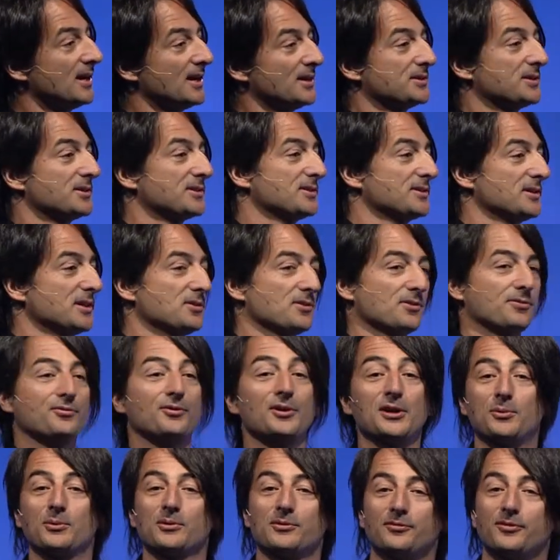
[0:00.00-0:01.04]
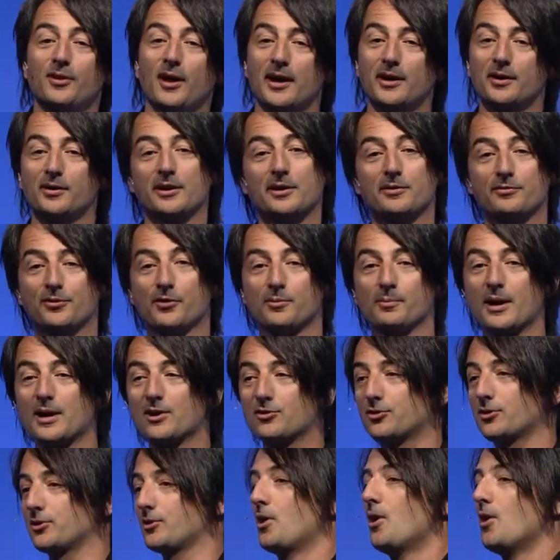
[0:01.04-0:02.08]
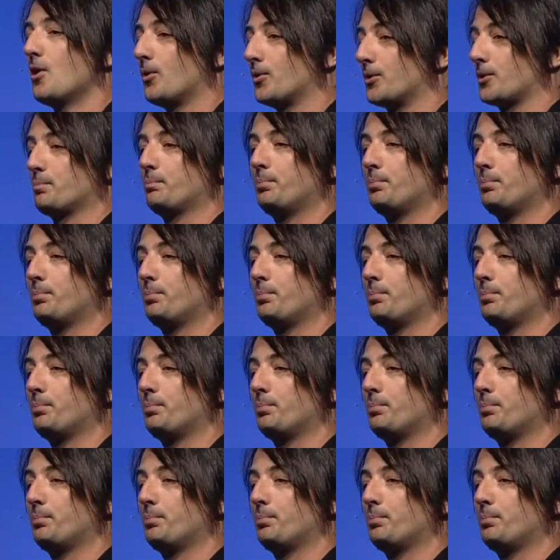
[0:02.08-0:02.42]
to see your frequent flyer information, or to